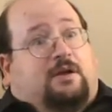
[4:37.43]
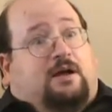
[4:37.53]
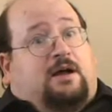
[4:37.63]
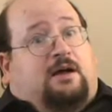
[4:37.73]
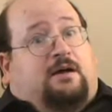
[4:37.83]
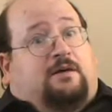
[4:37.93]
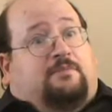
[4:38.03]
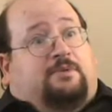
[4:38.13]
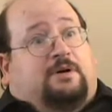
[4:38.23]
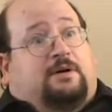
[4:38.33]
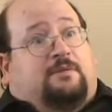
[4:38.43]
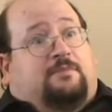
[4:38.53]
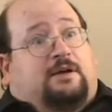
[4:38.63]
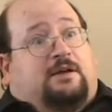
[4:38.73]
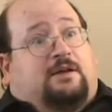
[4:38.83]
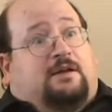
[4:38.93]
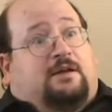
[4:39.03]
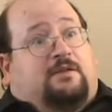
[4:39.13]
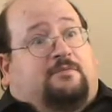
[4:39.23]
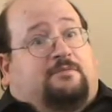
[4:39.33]
but
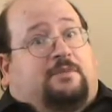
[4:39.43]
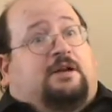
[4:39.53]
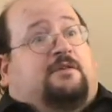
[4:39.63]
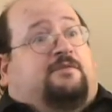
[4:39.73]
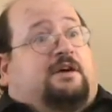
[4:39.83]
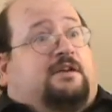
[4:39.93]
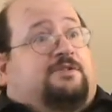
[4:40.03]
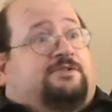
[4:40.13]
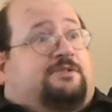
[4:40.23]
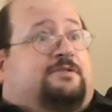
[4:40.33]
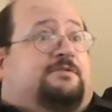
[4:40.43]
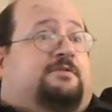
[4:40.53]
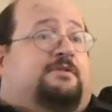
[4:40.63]
my advisor